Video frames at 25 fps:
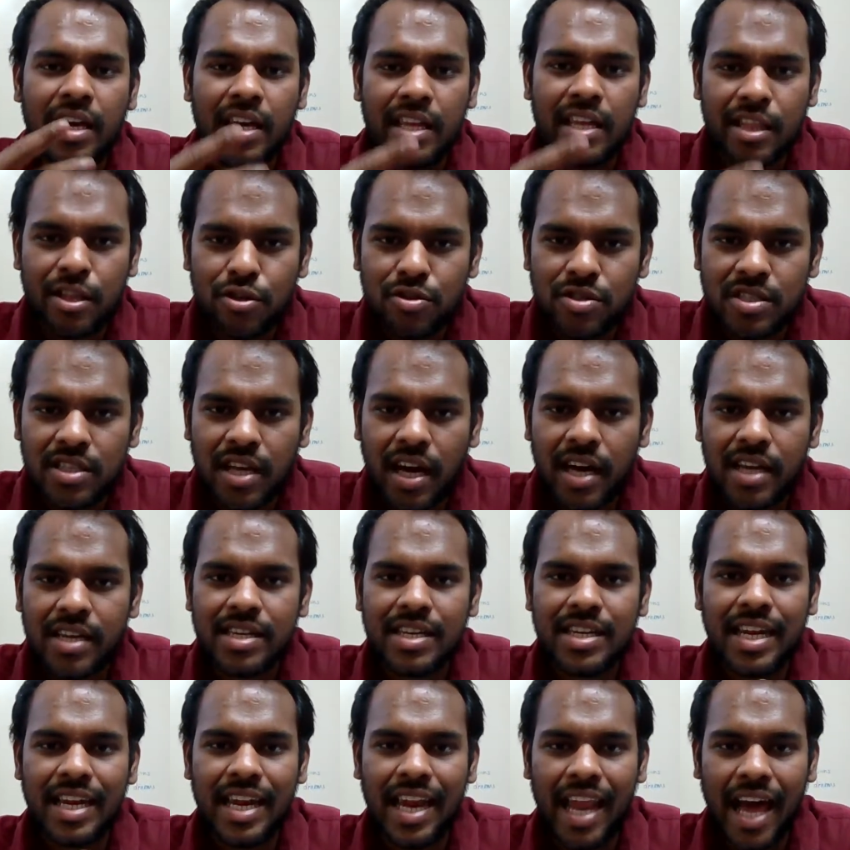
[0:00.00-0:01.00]

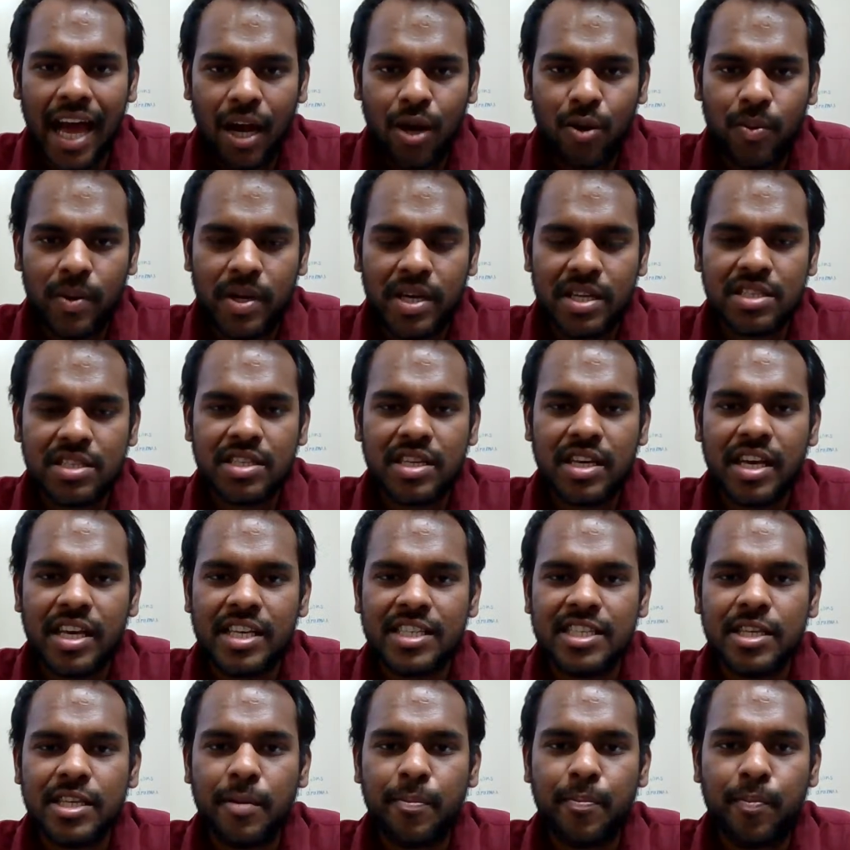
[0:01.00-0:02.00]
Hindustani language
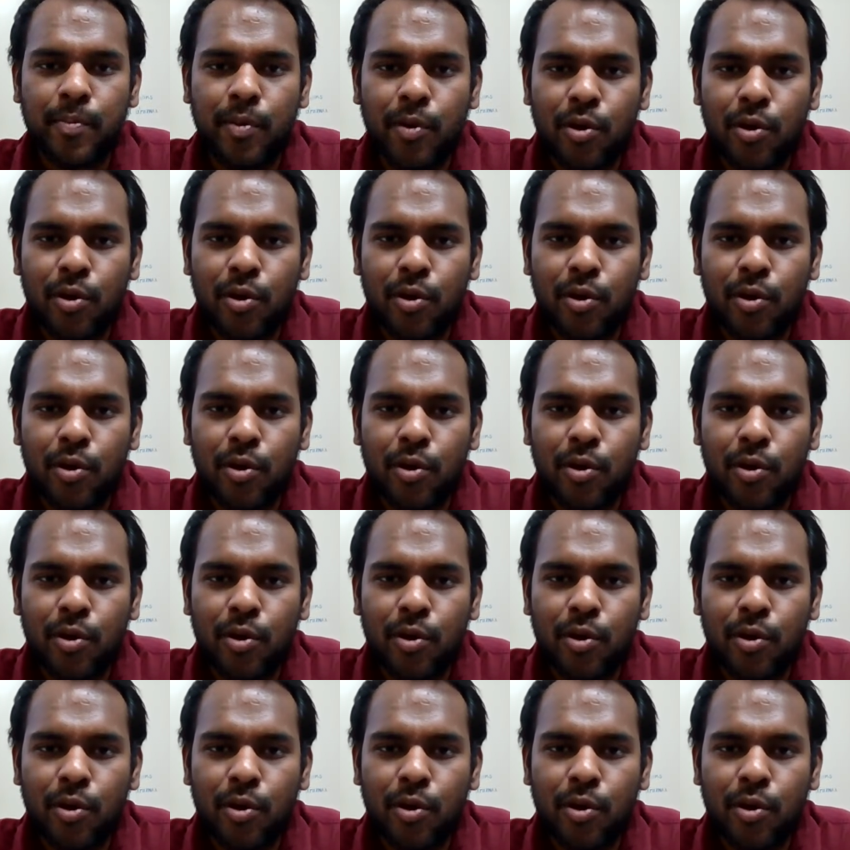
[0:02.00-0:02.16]
is a